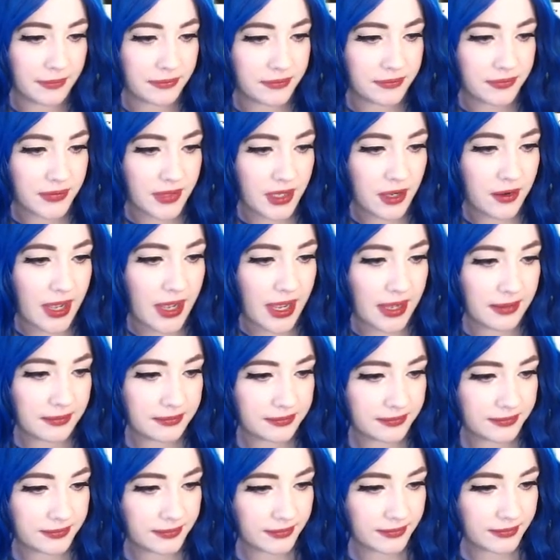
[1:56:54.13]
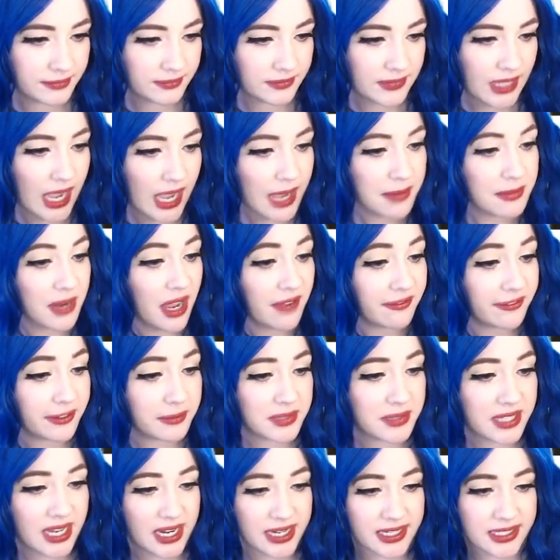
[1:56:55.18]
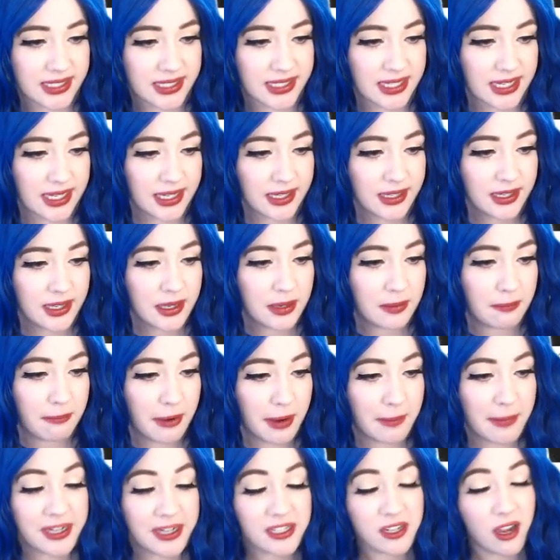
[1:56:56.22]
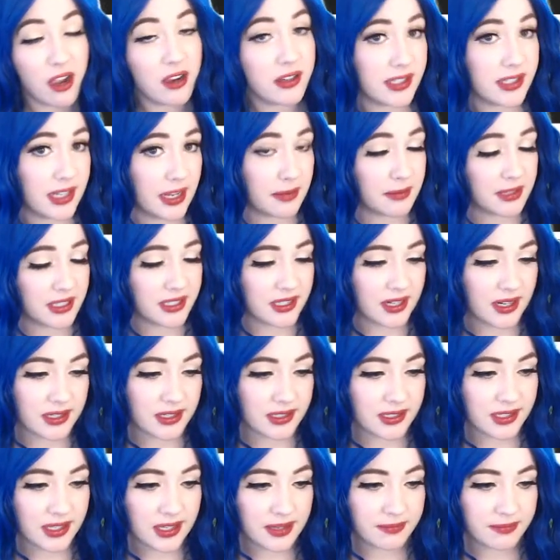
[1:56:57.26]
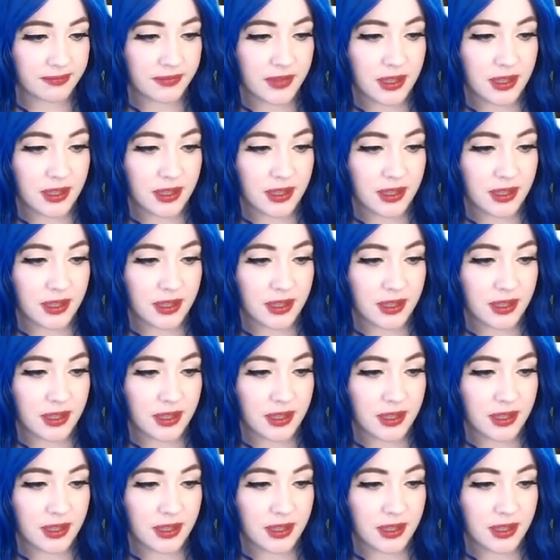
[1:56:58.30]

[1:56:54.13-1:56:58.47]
Okay, I'm not from Tennessee, but my dog's name is Tennessee.